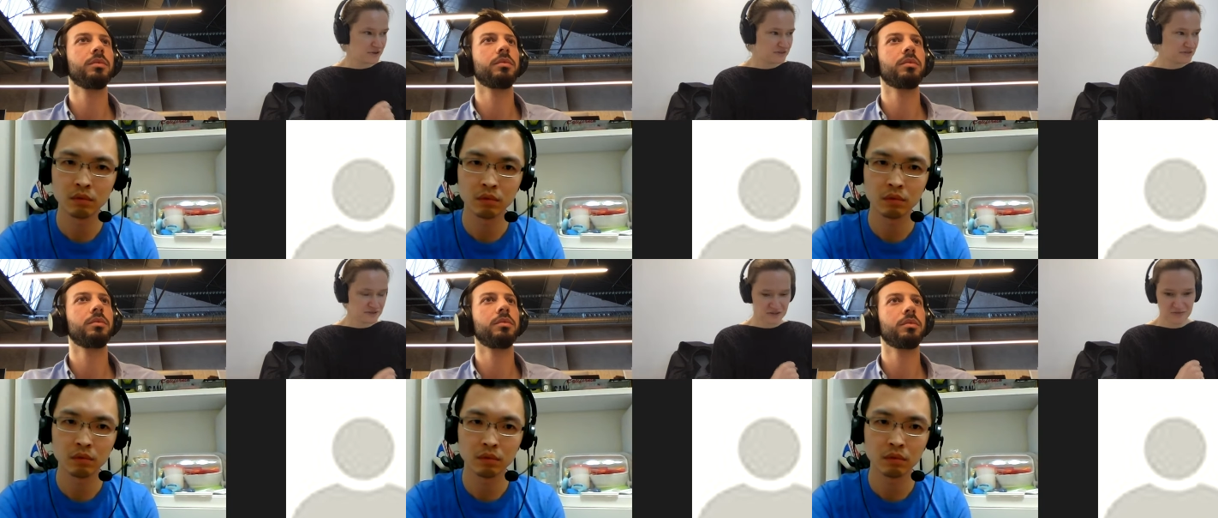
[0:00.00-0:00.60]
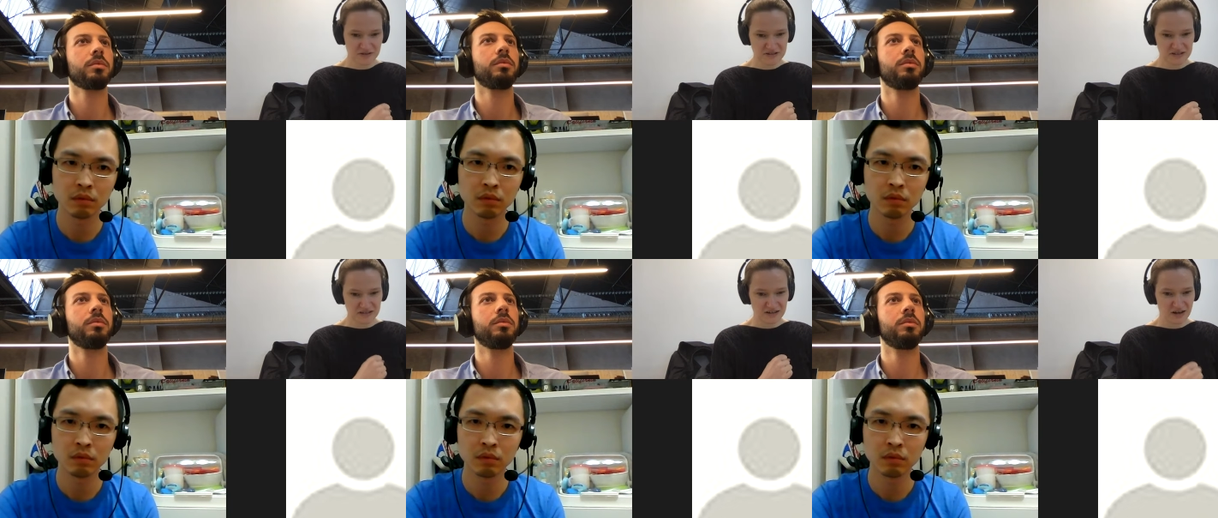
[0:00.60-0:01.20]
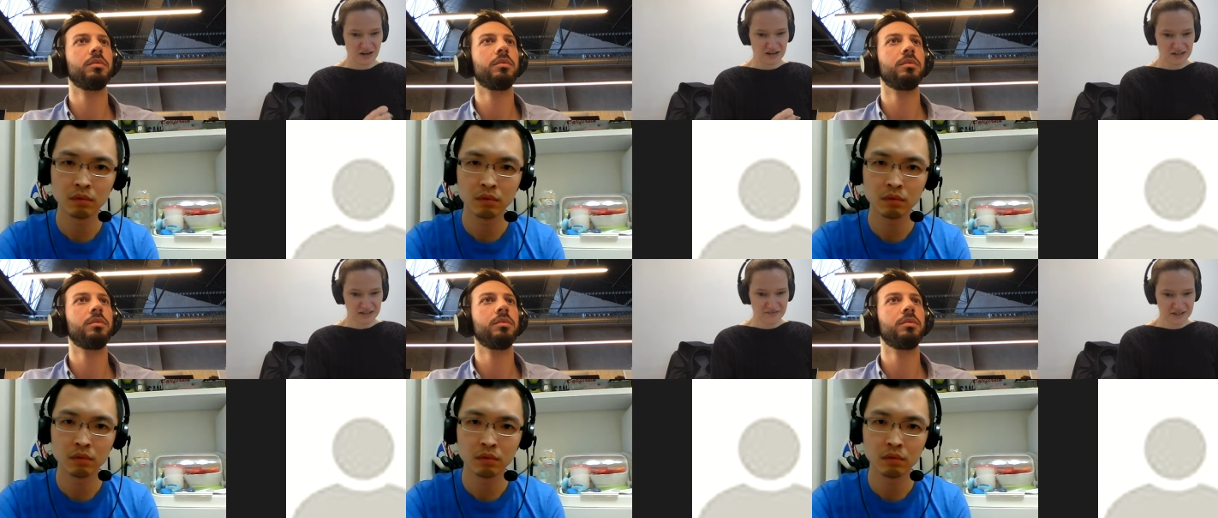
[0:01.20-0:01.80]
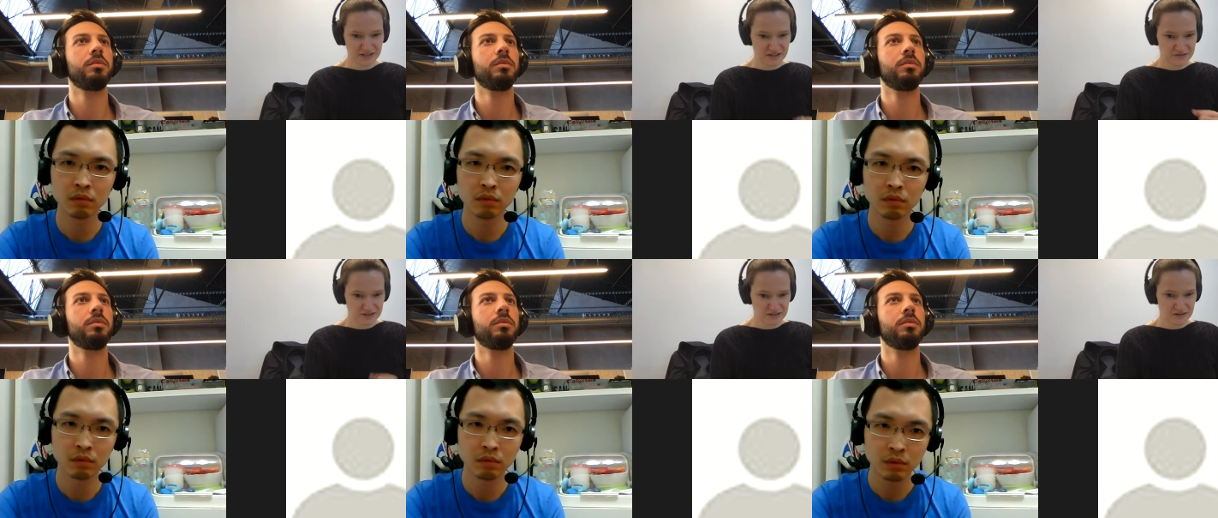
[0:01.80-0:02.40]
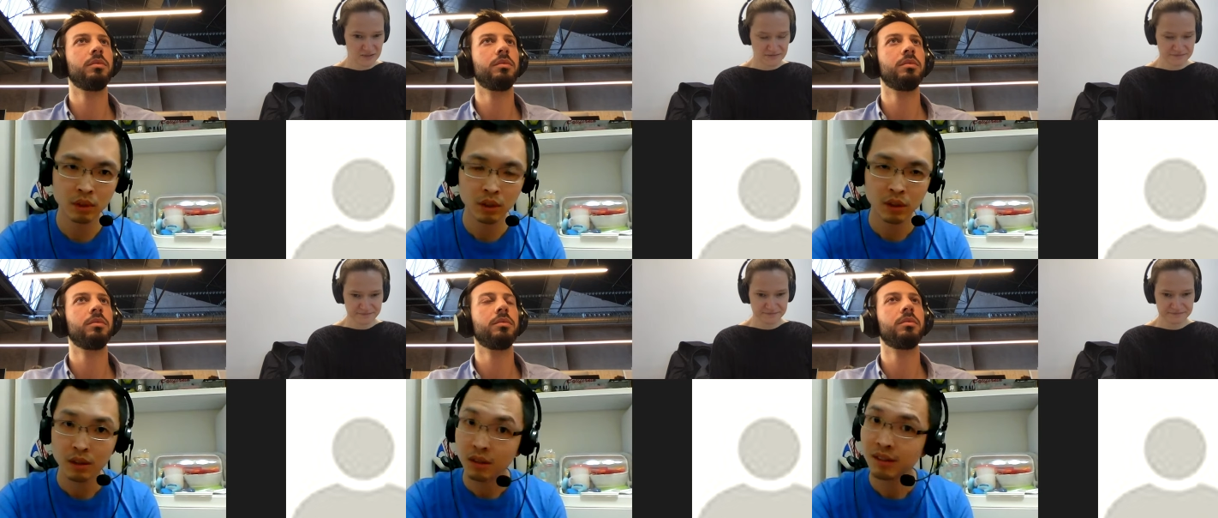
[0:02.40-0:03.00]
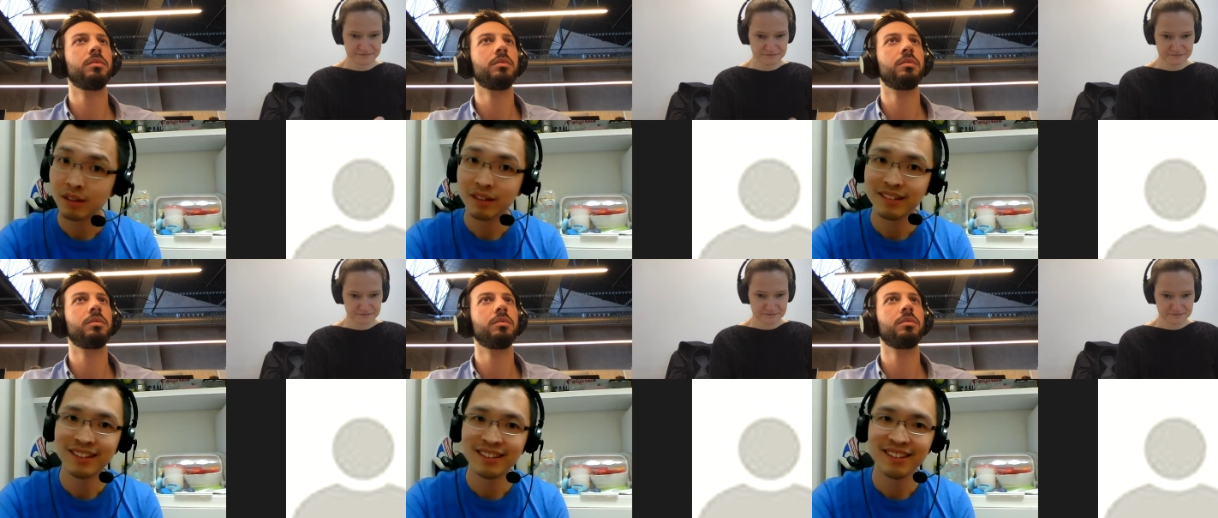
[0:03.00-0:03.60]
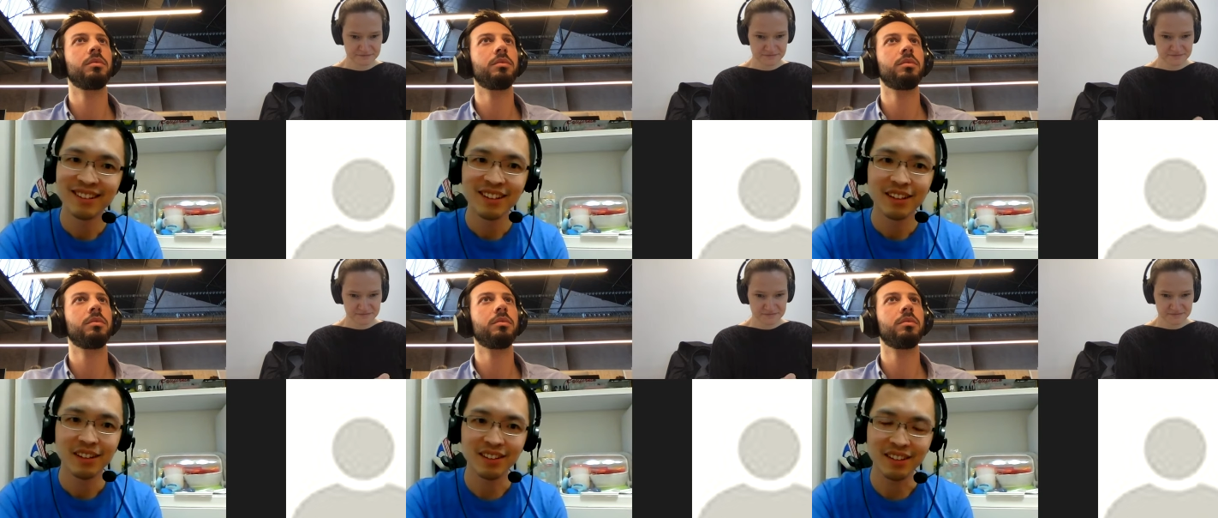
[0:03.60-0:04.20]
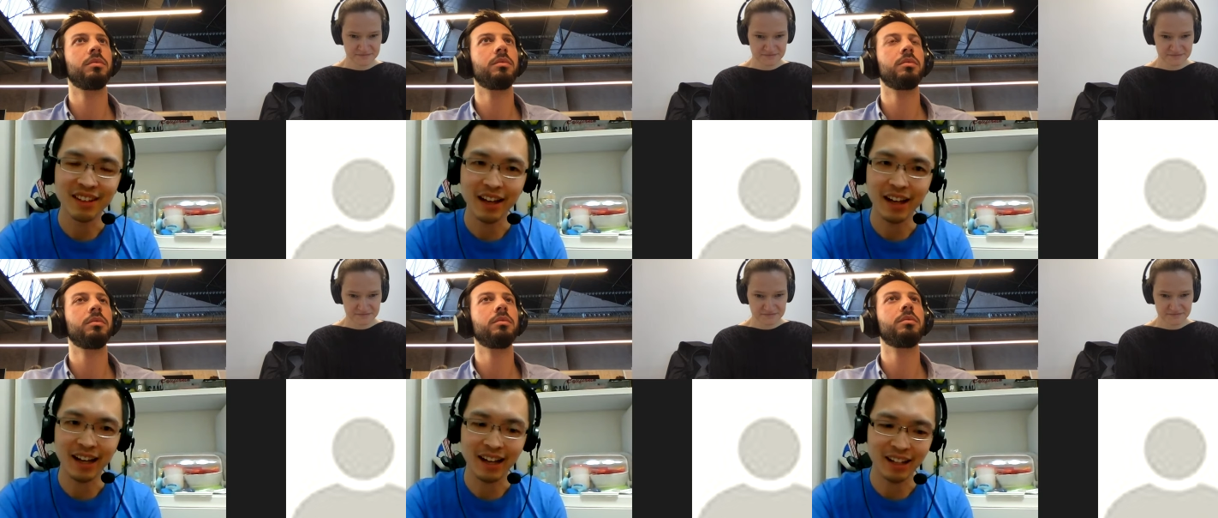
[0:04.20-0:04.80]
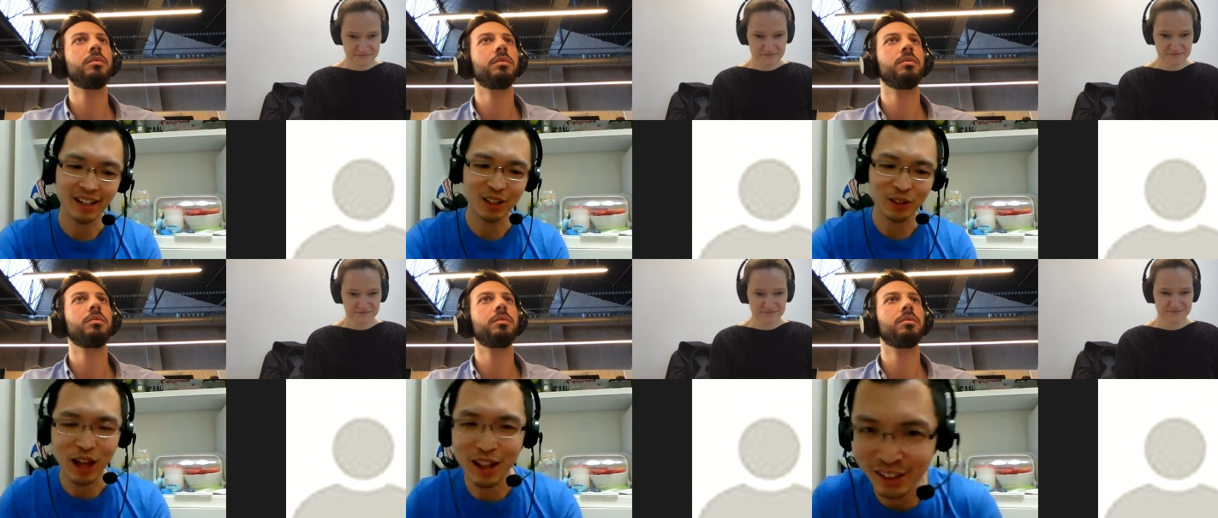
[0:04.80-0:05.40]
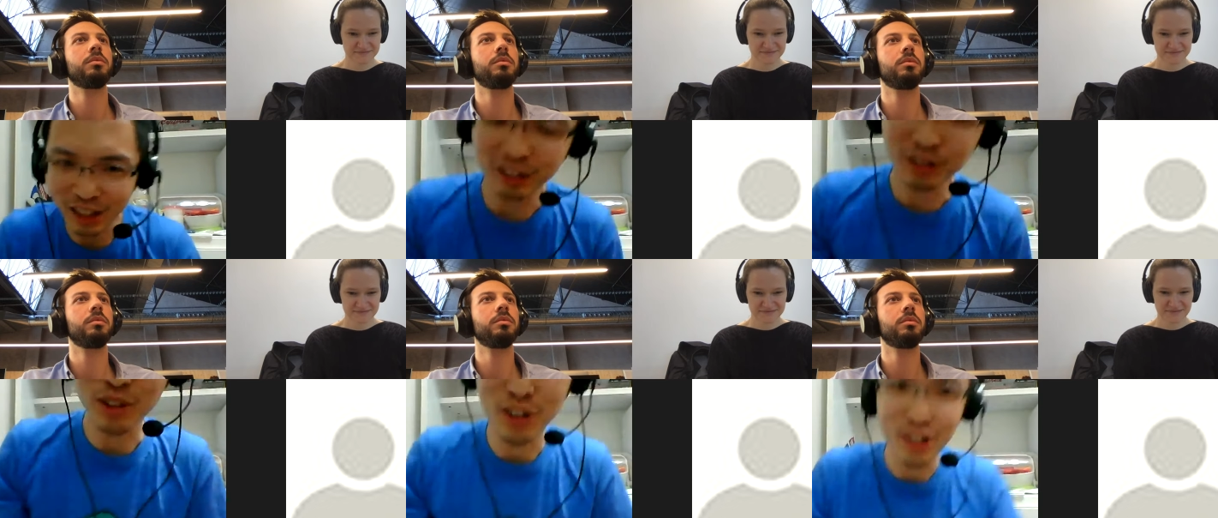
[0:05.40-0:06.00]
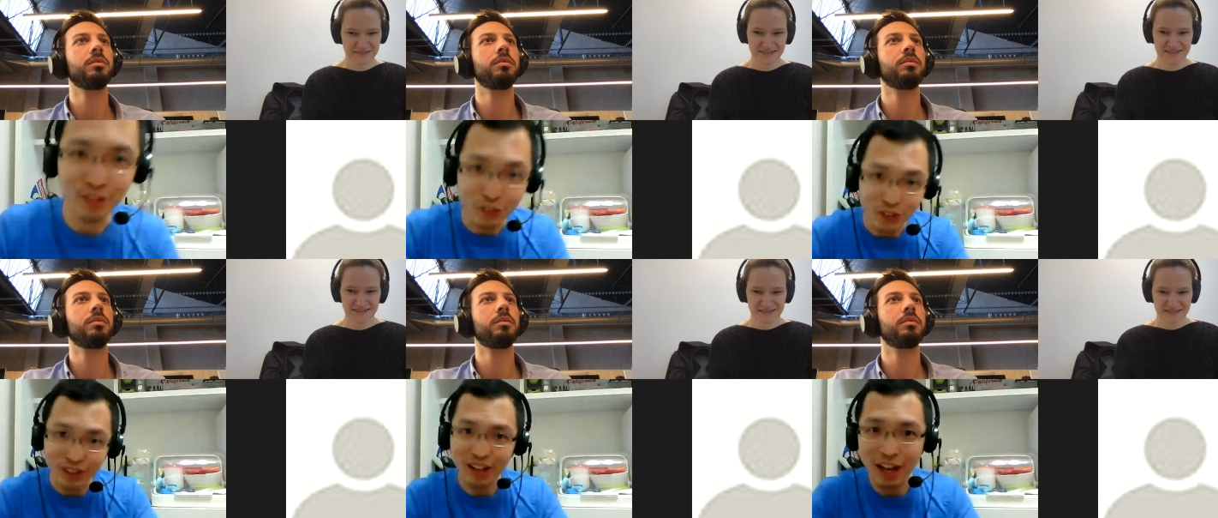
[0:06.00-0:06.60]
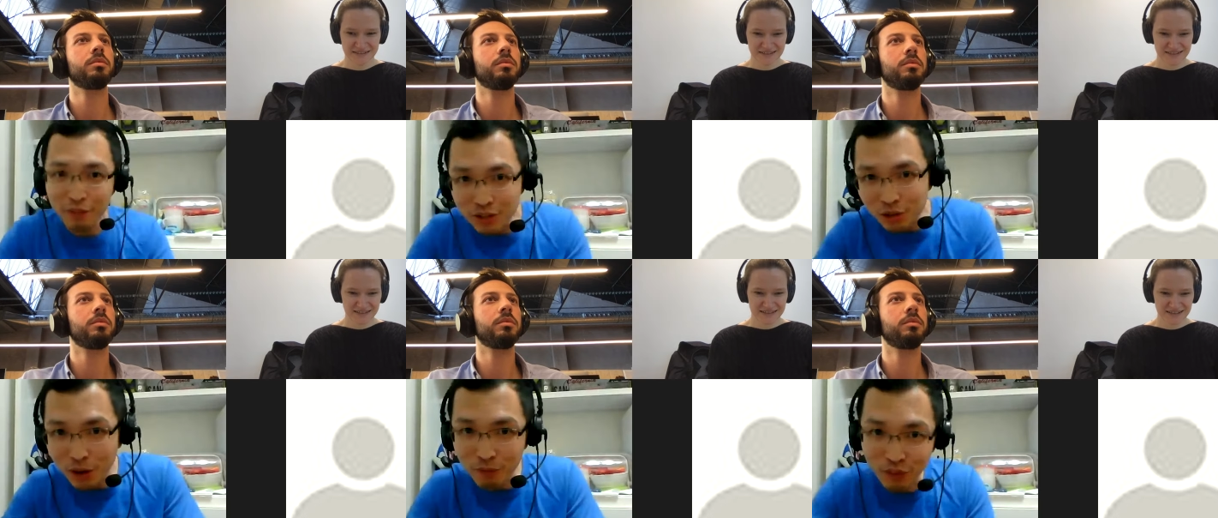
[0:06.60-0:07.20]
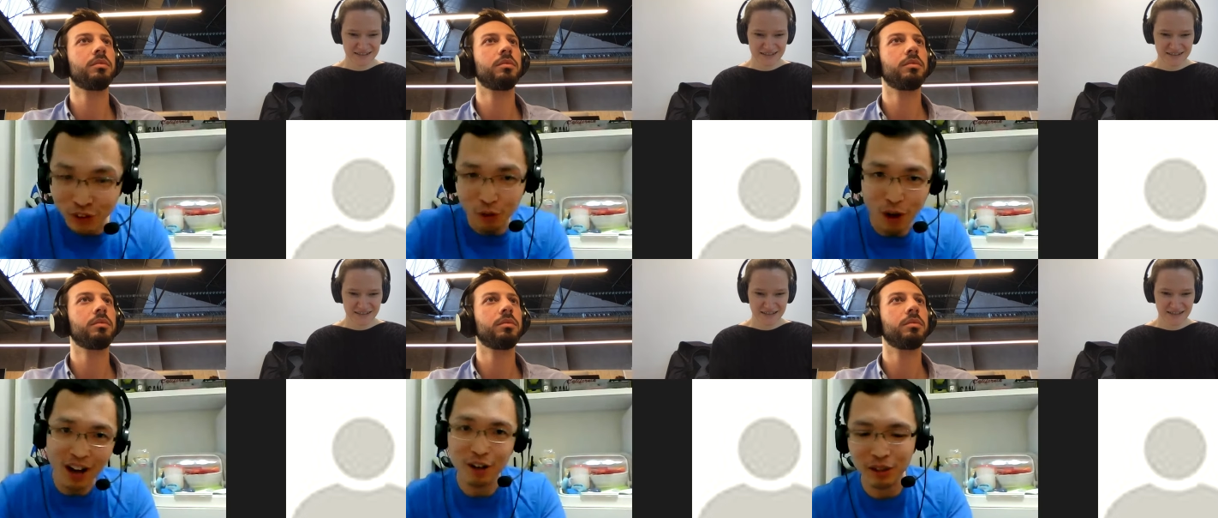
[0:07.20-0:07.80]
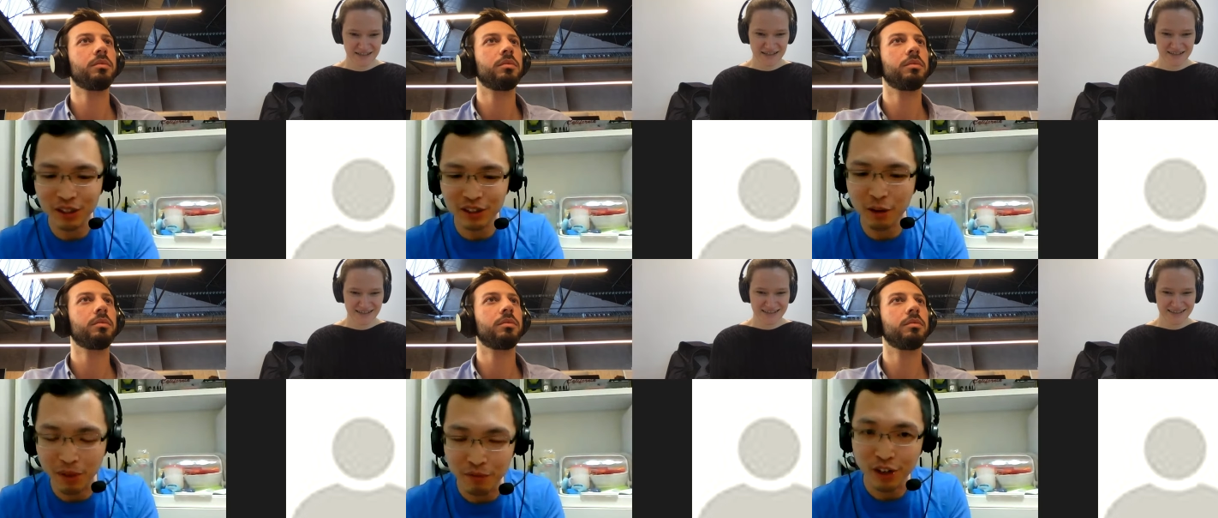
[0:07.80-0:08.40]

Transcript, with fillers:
Speaker 1: with the community in Hong Kong, Kevin, that you want to talk about?
Speaker 2: Yeah, uh, uh, uh sorry for I haven't show up for a while because I've been